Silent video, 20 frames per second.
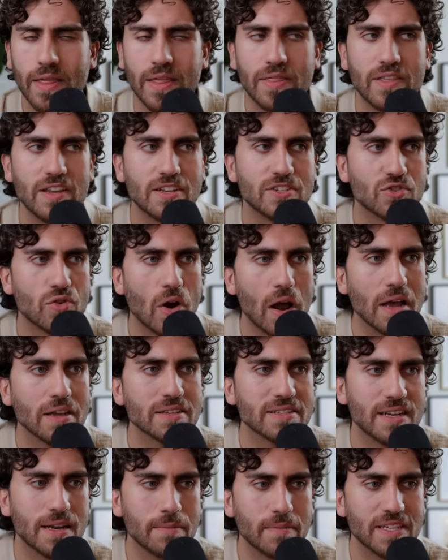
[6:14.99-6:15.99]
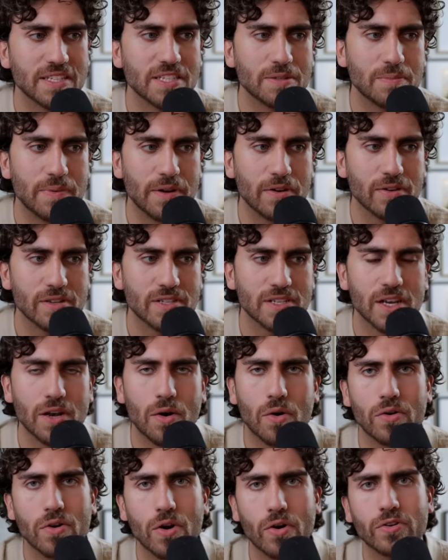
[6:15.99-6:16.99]
That these trials that I'm
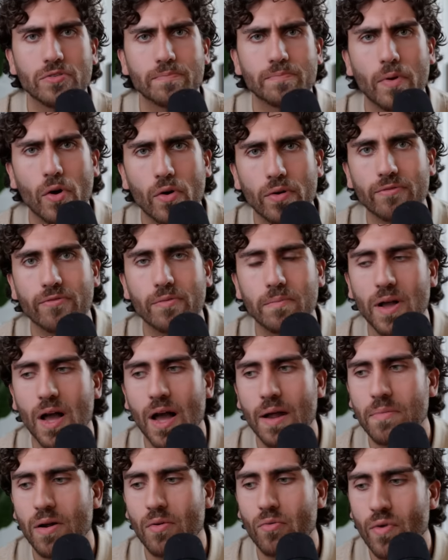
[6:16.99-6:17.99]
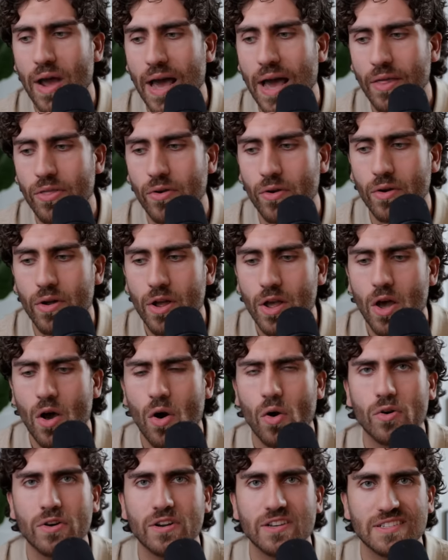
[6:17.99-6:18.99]
experiencing are not apart from God, but rather
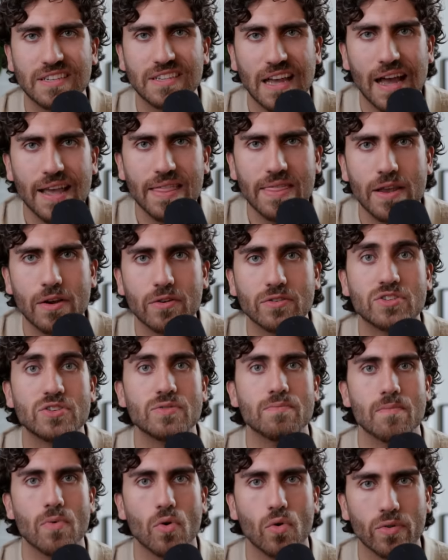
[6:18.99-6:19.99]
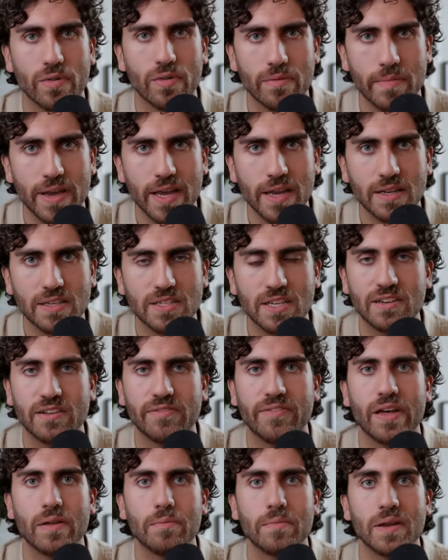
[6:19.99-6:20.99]
are designed there to mold me, to
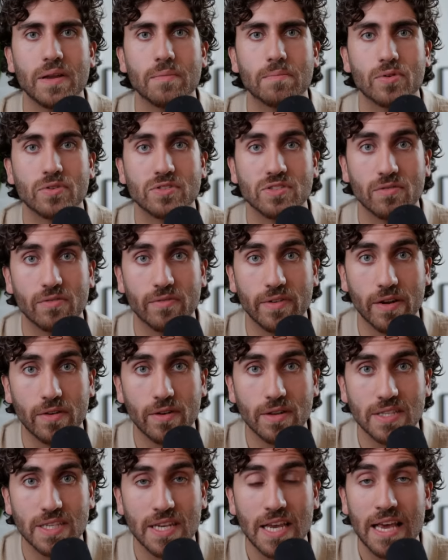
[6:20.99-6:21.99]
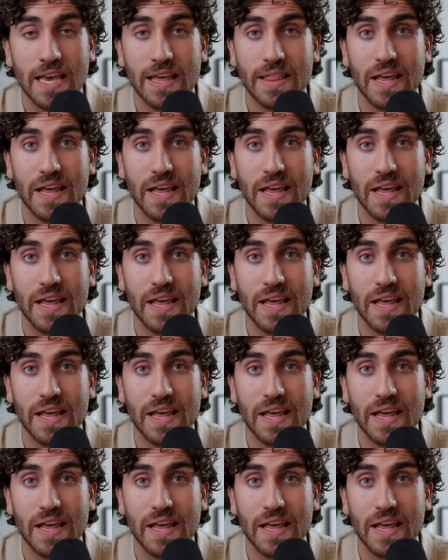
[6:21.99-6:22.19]
develop me in perseverance,